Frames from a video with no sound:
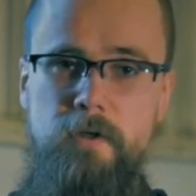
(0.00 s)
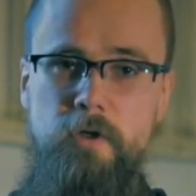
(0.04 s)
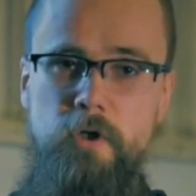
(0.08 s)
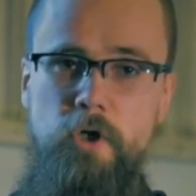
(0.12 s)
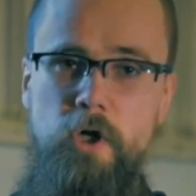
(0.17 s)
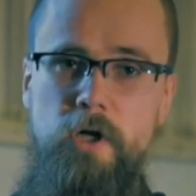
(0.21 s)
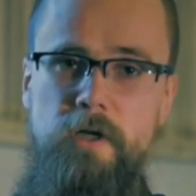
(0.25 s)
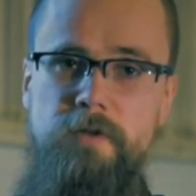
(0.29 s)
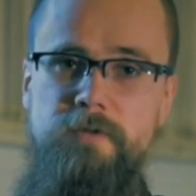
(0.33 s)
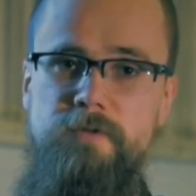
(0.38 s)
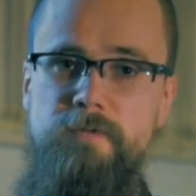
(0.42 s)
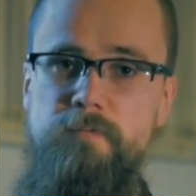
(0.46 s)

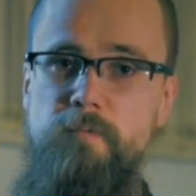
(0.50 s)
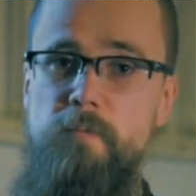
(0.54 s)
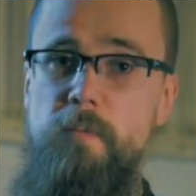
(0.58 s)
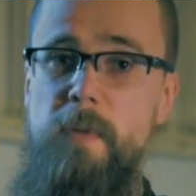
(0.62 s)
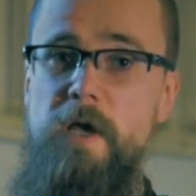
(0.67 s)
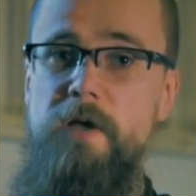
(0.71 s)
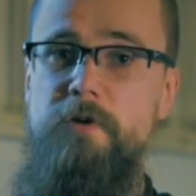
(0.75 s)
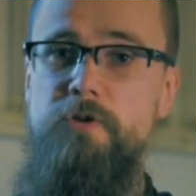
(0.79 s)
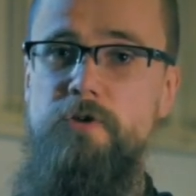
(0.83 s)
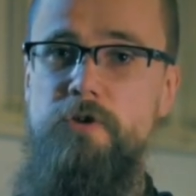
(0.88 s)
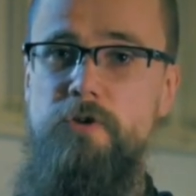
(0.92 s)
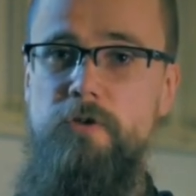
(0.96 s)
God's
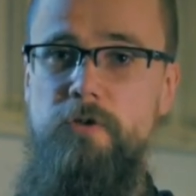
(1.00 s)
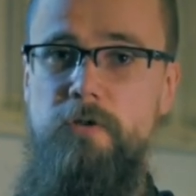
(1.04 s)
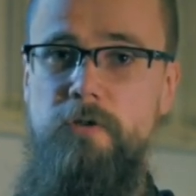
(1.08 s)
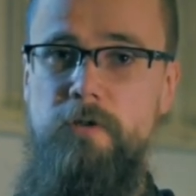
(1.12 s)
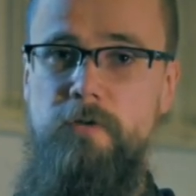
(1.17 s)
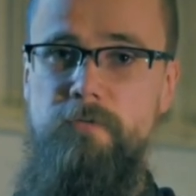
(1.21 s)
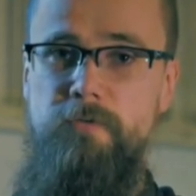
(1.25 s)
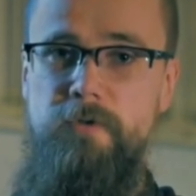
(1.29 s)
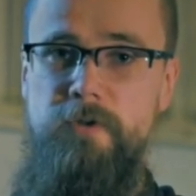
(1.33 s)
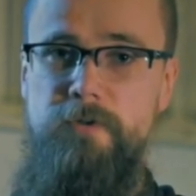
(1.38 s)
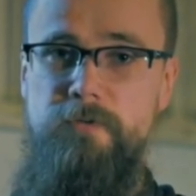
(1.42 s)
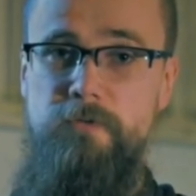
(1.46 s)
measure
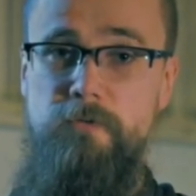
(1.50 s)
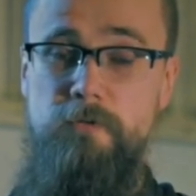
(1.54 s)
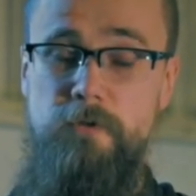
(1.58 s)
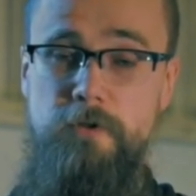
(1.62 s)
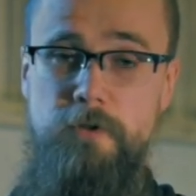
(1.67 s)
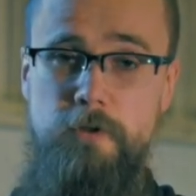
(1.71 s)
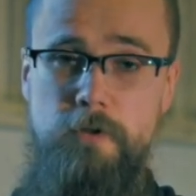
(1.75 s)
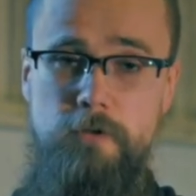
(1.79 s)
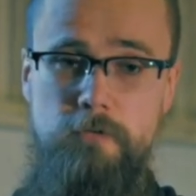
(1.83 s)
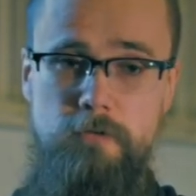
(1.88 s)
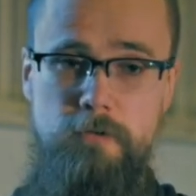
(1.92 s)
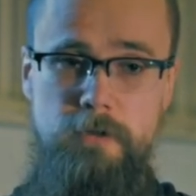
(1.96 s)
of his
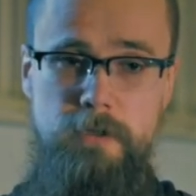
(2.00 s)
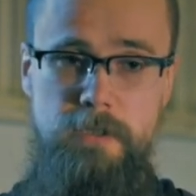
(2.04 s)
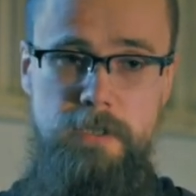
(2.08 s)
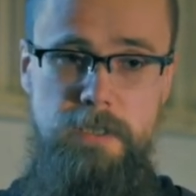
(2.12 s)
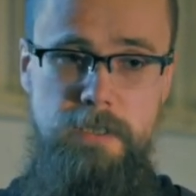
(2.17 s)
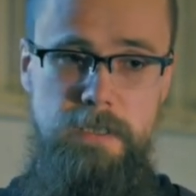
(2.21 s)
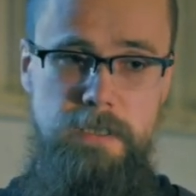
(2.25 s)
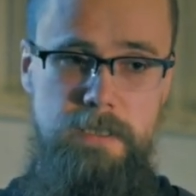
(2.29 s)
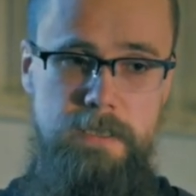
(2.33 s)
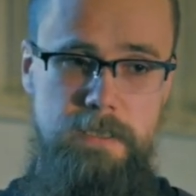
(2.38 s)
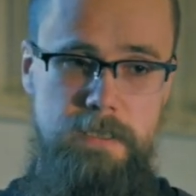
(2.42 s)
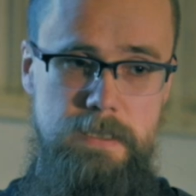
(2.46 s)

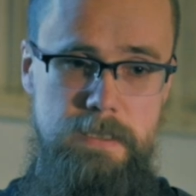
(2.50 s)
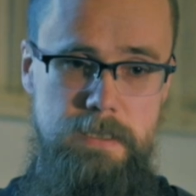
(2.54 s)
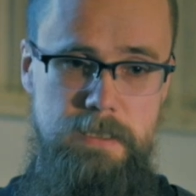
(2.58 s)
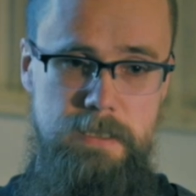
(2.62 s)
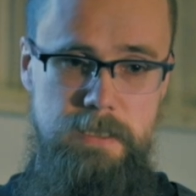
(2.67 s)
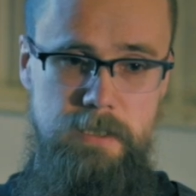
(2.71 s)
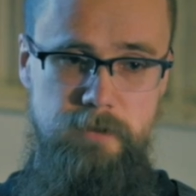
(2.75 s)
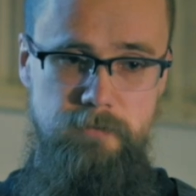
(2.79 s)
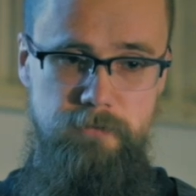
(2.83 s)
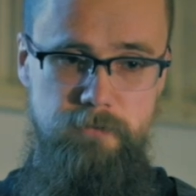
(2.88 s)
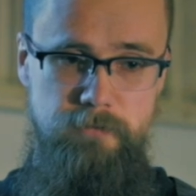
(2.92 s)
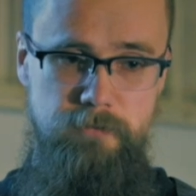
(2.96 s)
gratuity, his
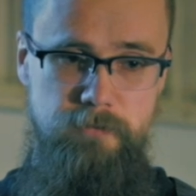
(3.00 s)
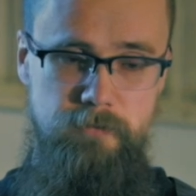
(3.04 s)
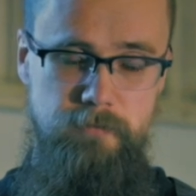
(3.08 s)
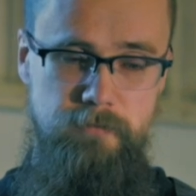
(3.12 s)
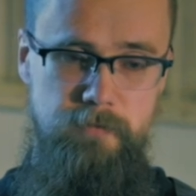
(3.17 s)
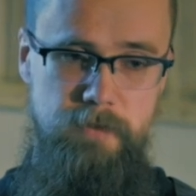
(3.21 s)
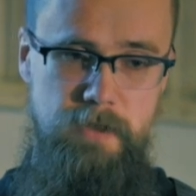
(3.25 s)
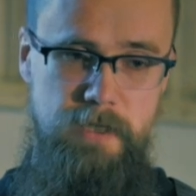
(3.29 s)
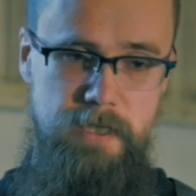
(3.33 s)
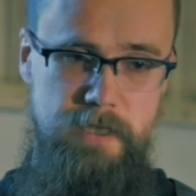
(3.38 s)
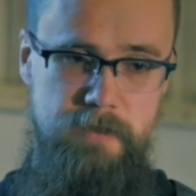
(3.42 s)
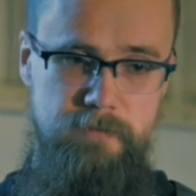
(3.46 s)
gift
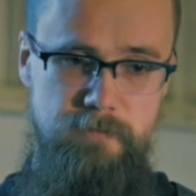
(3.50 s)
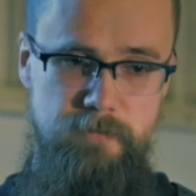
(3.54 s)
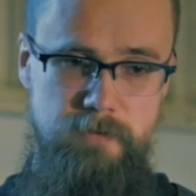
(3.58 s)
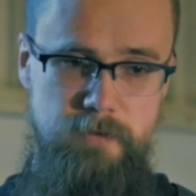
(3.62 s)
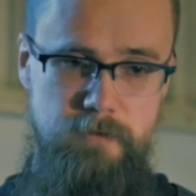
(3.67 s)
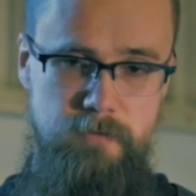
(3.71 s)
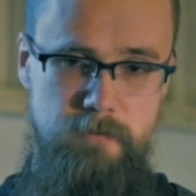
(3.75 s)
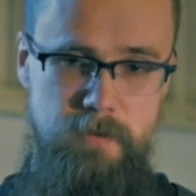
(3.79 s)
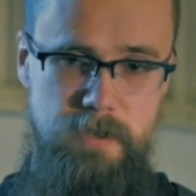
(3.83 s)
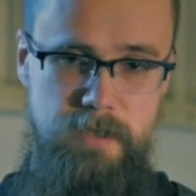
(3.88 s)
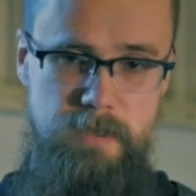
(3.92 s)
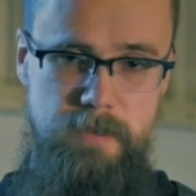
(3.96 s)
of life
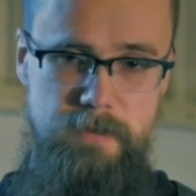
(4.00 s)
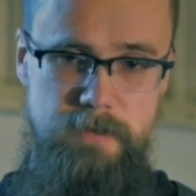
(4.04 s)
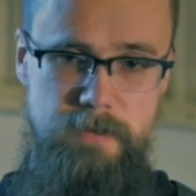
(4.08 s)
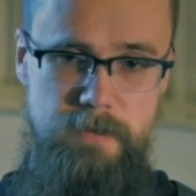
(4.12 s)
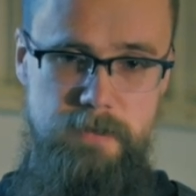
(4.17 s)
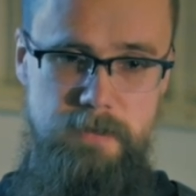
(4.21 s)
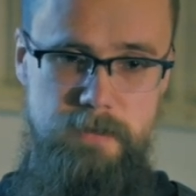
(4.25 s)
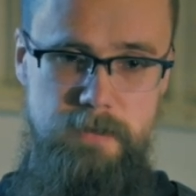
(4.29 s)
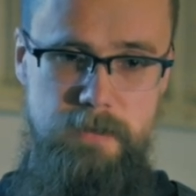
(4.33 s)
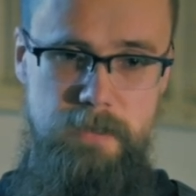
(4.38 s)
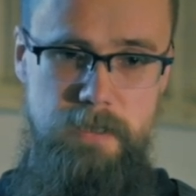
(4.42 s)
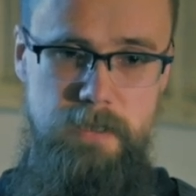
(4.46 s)
to
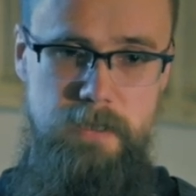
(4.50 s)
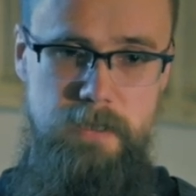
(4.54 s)
us,